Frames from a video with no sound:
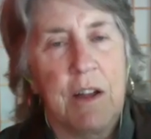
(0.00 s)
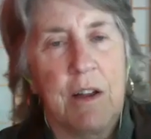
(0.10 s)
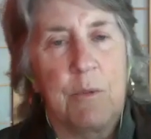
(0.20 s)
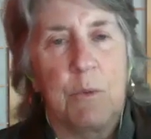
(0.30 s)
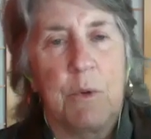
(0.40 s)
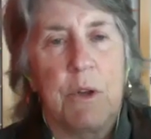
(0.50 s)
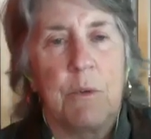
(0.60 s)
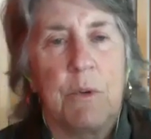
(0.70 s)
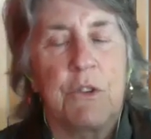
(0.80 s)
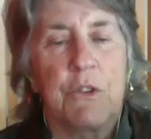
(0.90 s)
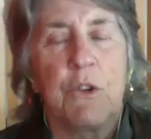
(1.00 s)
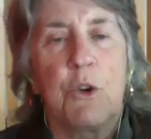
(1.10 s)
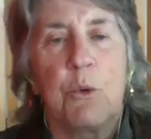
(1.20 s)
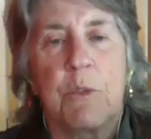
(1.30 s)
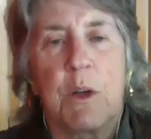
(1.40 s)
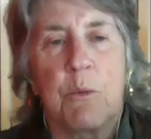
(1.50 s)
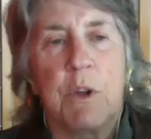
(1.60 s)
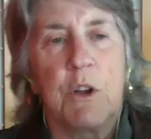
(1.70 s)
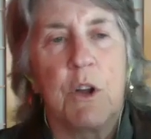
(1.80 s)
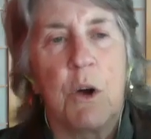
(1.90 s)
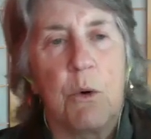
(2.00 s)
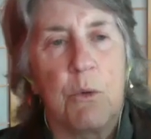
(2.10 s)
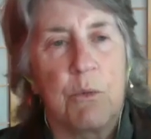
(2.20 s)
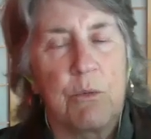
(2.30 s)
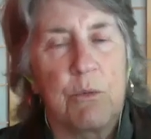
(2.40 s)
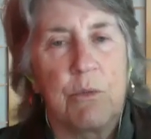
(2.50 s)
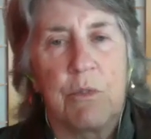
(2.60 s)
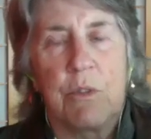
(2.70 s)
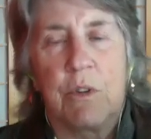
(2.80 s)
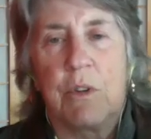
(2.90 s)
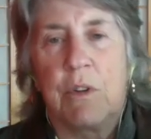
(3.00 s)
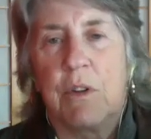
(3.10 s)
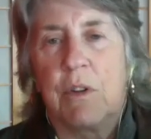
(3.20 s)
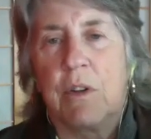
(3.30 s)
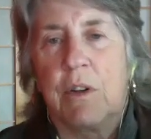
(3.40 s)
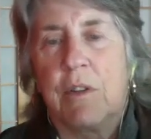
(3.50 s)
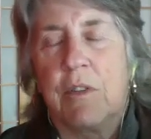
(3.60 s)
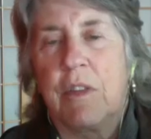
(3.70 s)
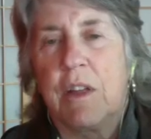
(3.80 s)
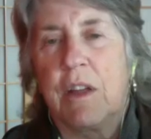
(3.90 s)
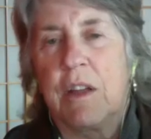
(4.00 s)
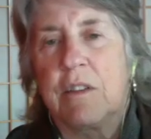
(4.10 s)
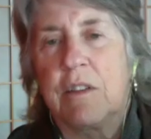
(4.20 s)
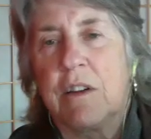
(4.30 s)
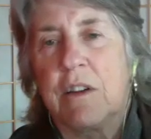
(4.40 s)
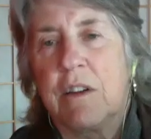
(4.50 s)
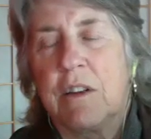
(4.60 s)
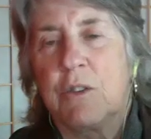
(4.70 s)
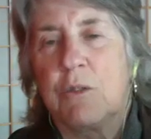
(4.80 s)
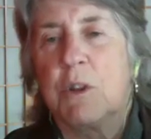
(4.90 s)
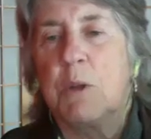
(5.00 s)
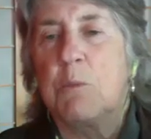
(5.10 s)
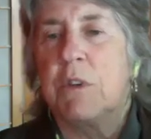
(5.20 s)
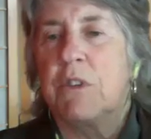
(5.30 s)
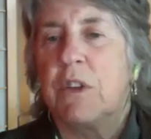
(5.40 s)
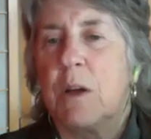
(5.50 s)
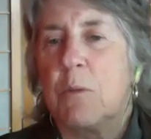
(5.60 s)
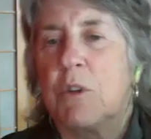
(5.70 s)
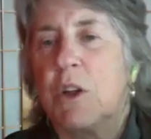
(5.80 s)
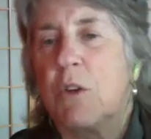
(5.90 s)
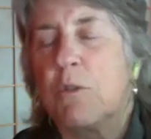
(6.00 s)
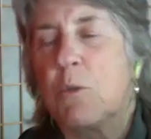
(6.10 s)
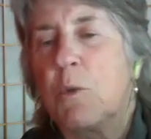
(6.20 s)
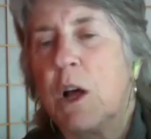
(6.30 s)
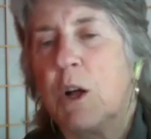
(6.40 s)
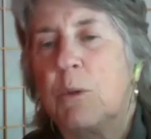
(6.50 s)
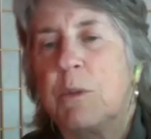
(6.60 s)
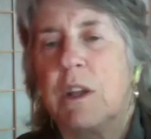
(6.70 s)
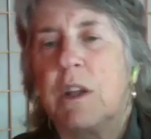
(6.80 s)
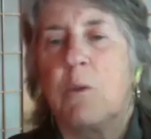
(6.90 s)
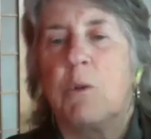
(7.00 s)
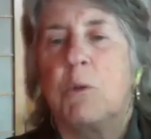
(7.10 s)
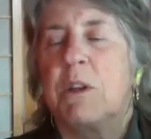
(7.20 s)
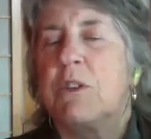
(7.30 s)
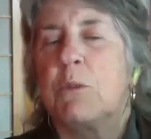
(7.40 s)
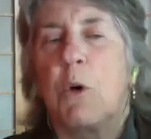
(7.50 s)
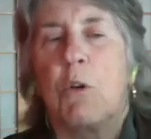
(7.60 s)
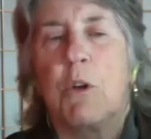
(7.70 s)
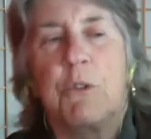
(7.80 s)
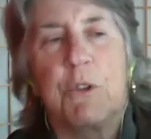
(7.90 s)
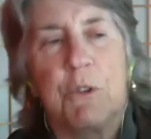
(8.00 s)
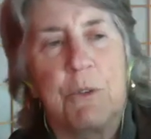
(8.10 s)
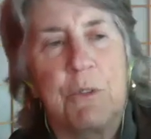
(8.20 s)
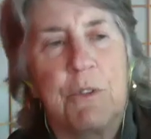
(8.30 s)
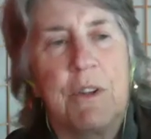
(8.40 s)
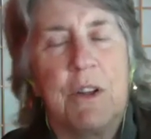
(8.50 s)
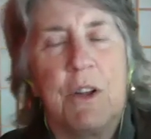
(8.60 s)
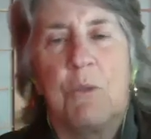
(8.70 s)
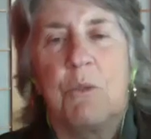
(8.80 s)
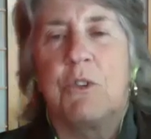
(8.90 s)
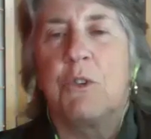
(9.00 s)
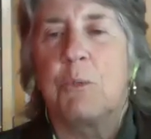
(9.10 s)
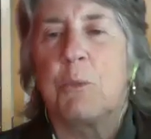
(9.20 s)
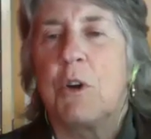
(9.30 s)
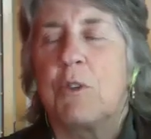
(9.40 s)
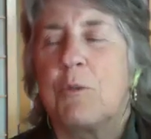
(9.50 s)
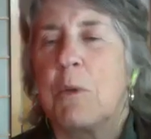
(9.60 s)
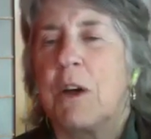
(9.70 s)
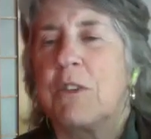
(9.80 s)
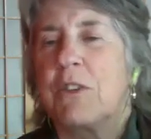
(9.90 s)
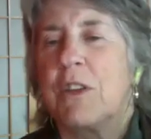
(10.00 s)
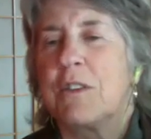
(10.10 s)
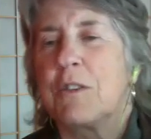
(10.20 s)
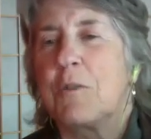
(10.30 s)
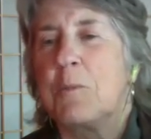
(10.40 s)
We assume that we know that it's really busy, I'm really overwhelmed, and I will be tomorrow too, which is part of my sense of